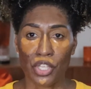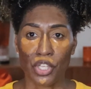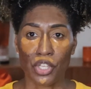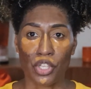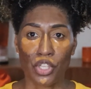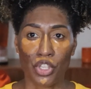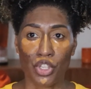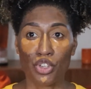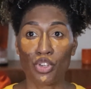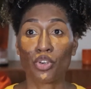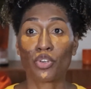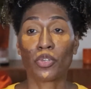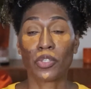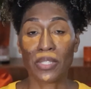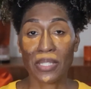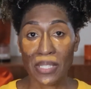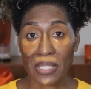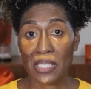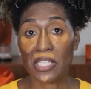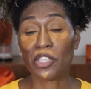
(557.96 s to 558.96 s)
you'll
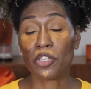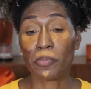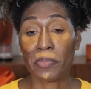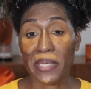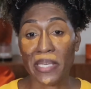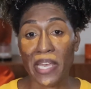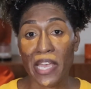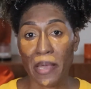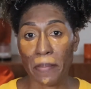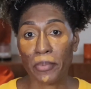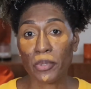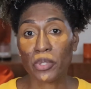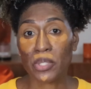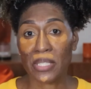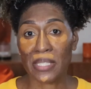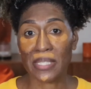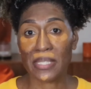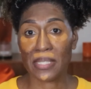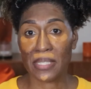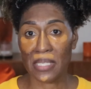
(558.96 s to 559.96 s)
still be able
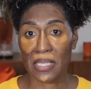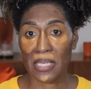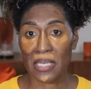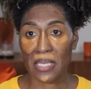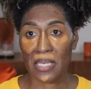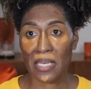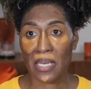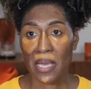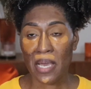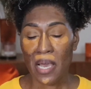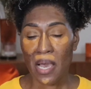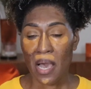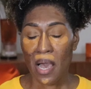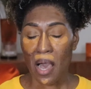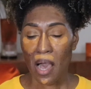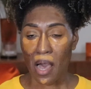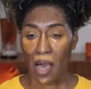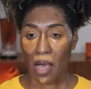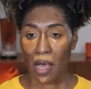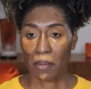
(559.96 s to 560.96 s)
to see
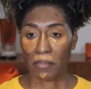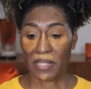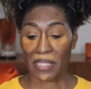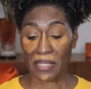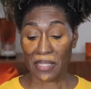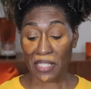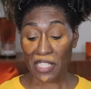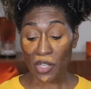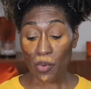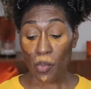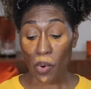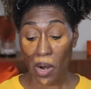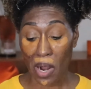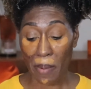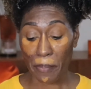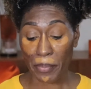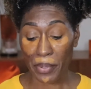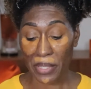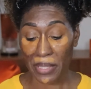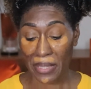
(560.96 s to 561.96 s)
where I
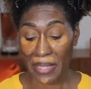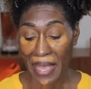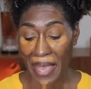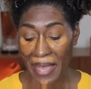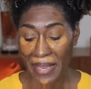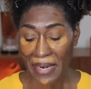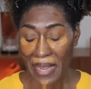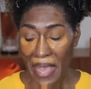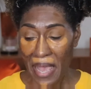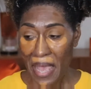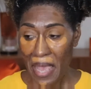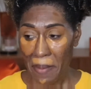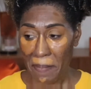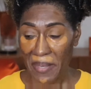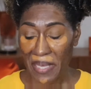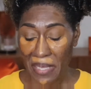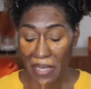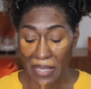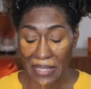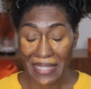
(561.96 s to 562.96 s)
put that. And
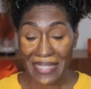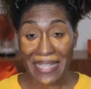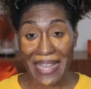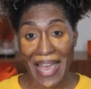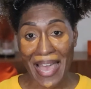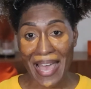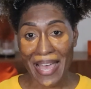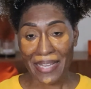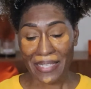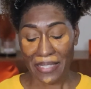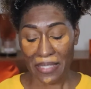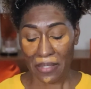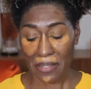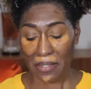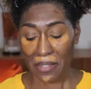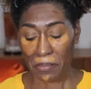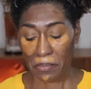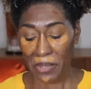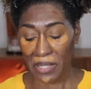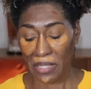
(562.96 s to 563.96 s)
because this
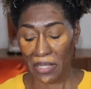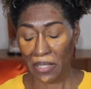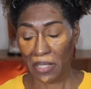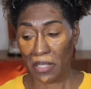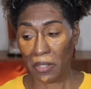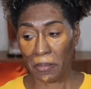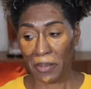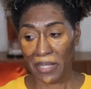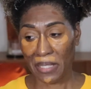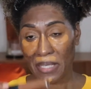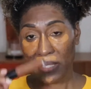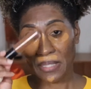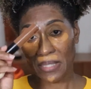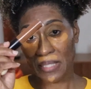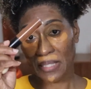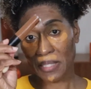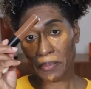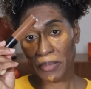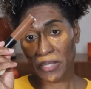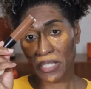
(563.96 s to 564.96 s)
particular
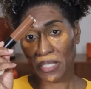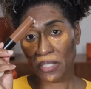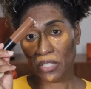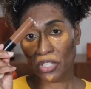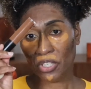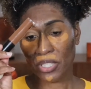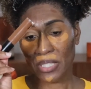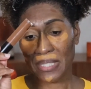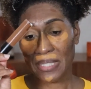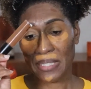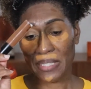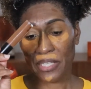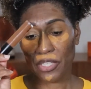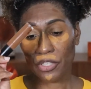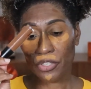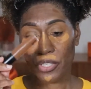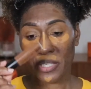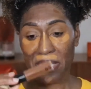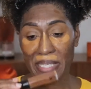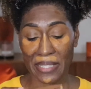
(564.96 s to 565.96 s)

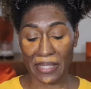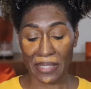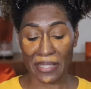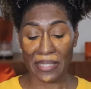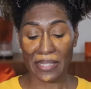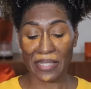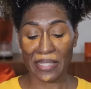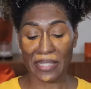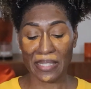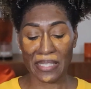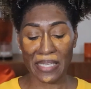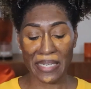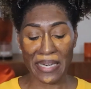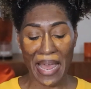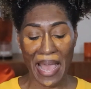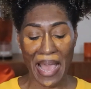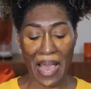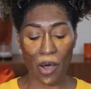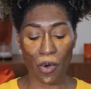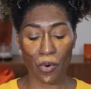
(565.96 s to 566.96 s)
concealer is the
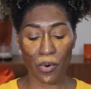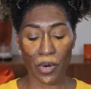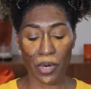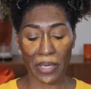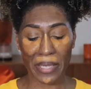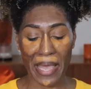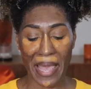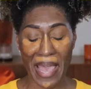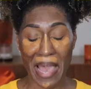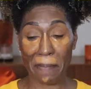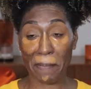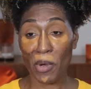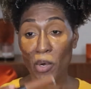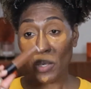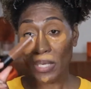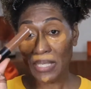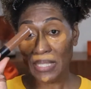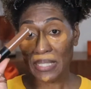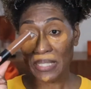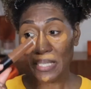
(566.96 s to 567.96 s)
16-hour Camo
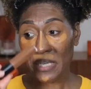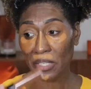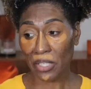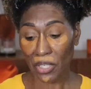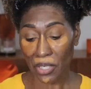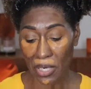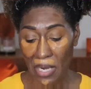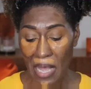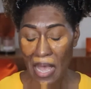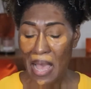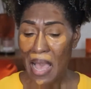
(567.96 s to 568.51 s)
Concealer,